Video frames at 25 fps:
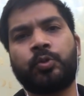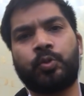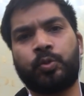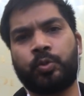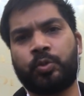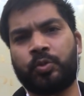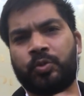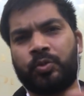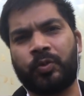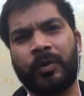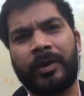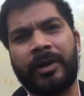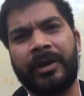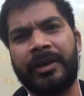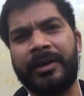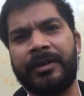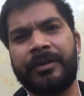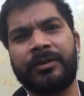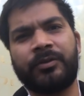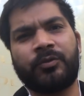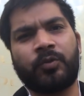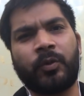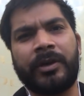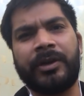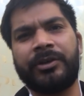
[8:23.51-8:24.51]

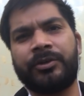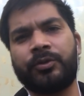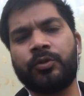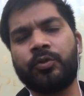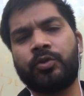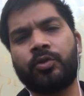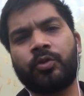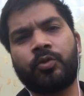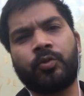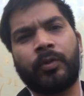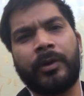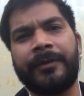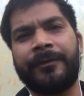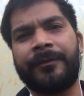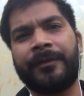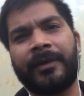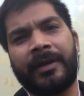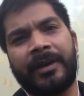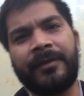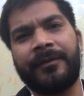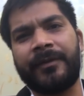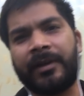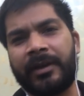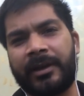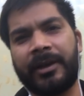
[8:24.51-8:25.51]
to
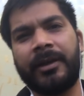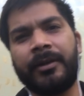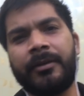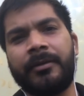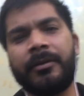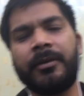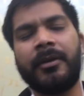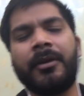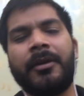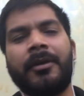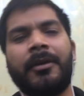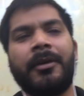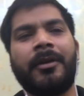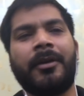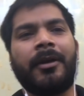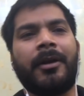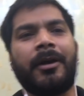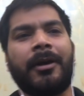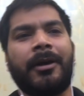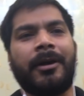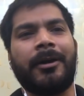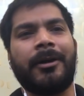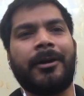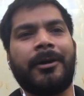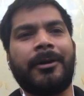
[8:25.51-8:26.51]
25 again.
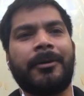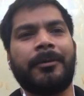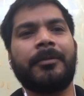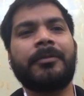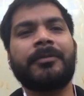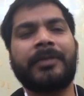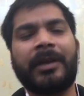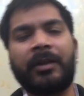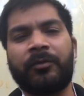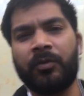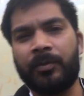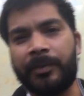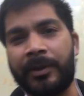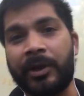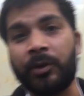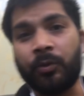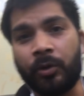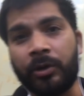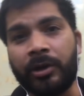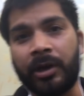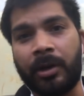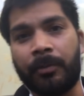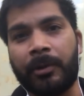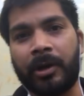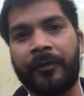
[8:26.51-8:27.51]
That would be a good
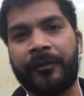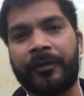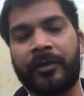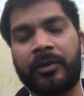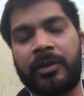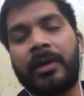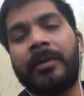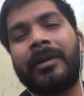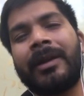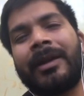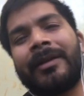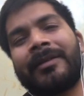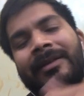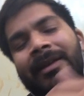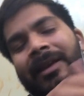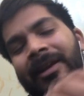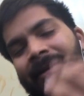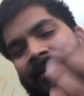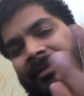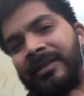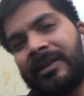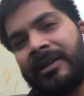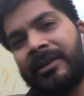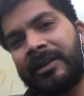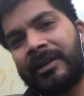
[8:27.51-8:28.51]
number of attempts.
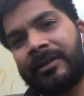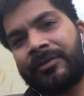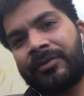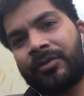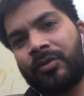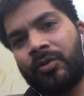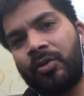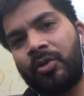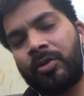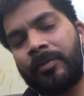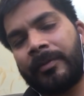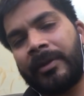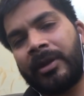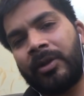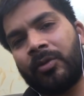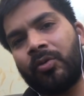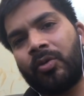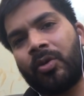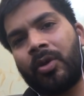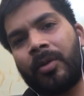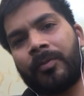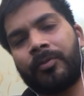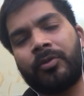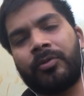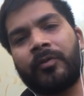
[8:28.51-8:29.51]
Excellent score may go
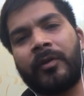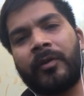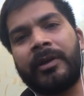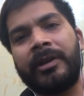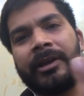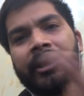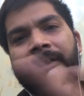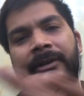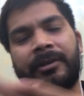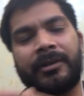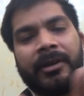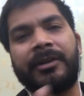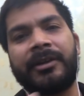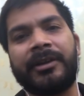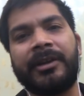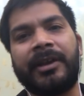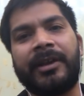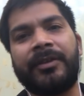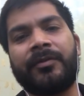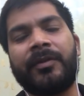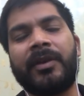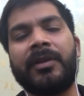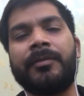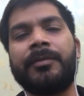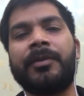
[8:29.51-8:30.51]
up to 28, 30
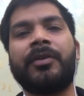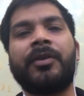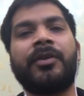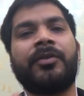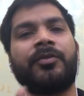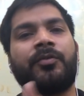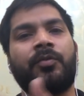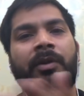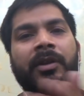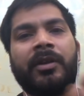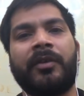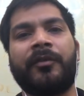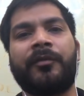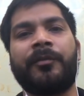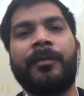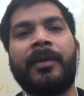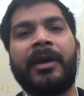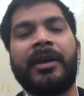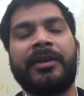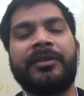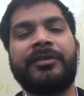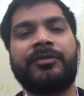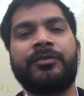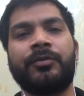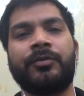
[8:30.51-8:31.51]
as well, because one of my
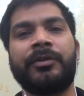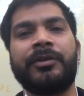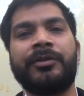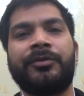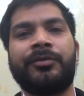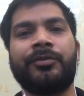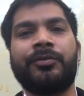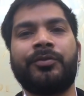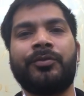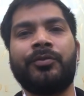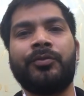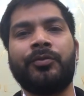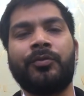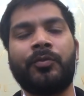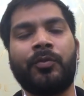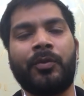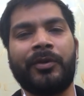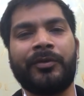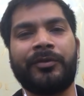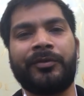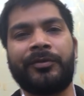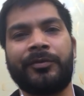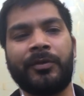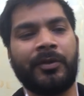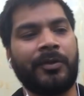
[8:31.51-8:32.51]
students who
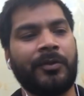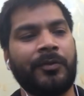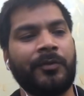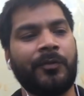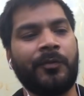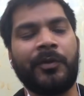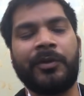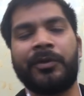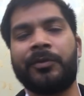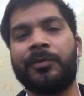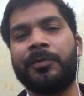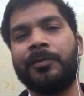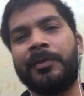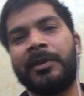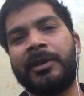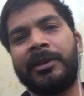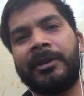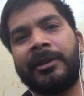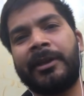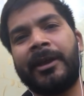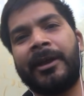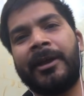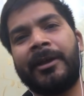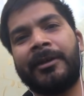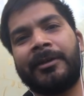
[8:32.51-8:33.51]
was with me
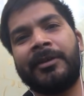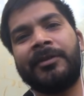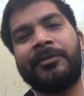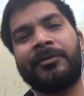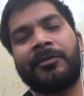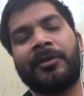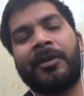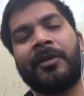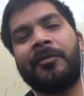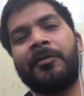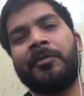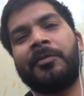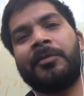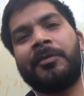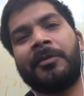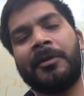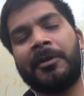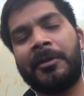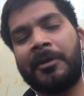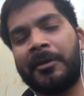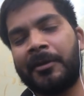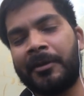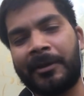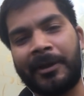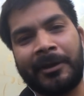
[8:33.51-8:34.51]
there, he solved
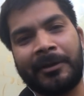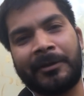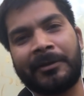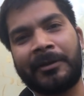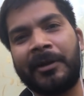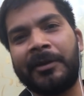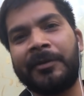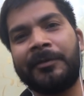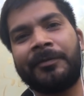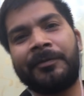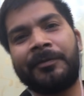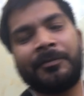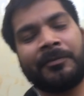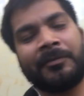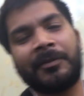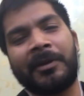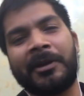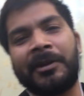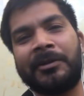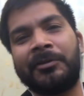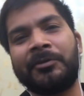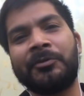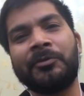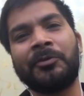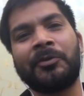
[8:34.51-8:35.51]
like
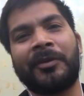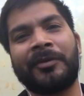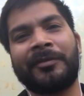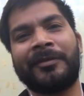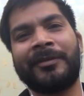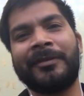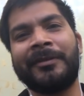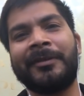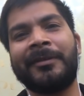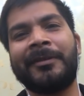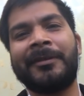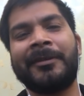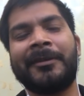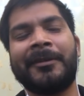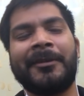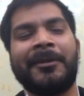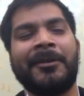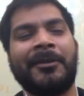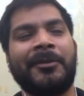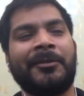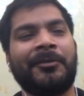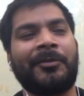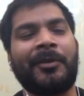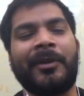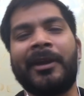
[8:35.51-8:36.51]
32 questions.
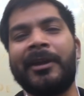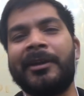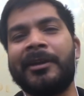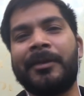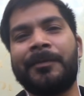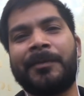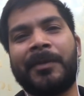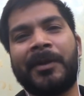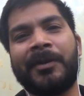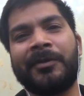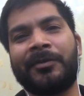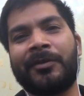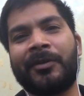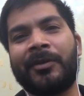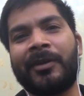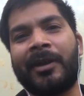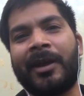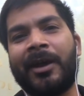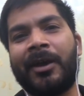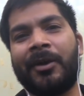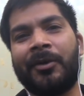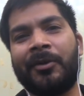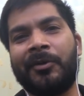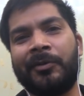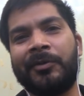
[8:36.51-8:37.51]
So again, depends on
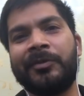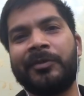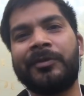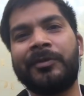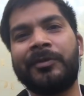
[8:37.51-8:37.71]
how